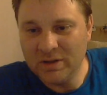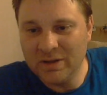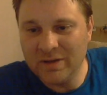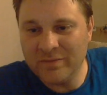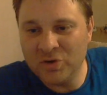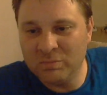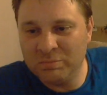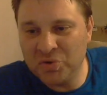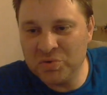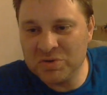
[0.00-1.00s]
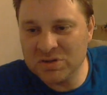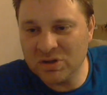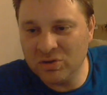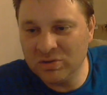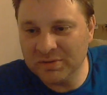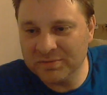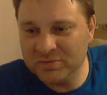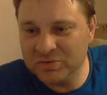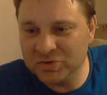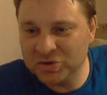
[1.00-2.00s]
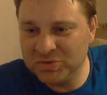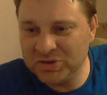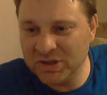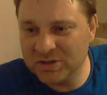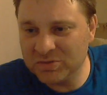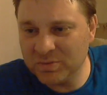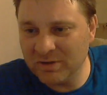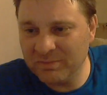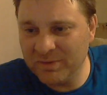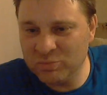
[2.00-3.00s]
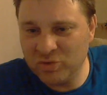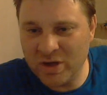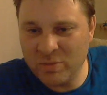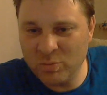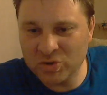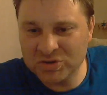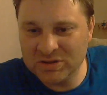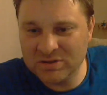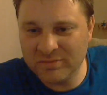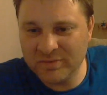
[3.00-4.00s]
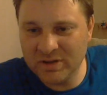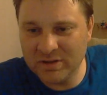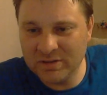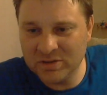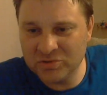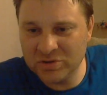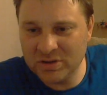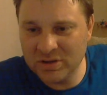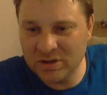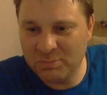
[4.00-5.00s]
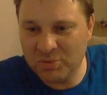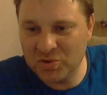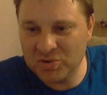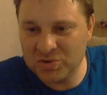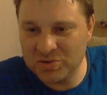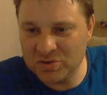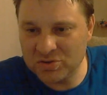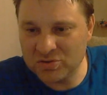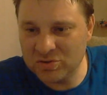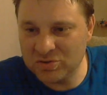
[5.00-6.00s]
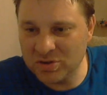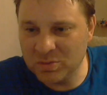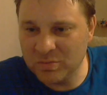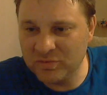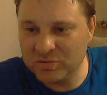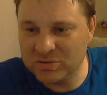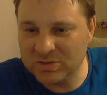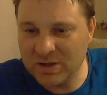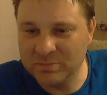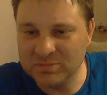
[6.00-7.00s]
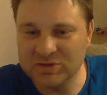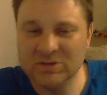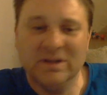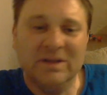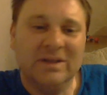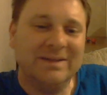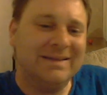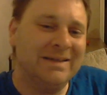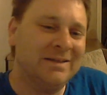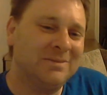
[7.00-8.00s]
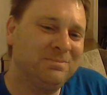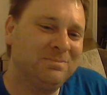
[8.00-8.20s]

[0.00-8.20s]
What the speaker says: Giving up booze is a whole different subject. We have been brainwashed into thinking that drinking a poison is associated with good times. Yeah.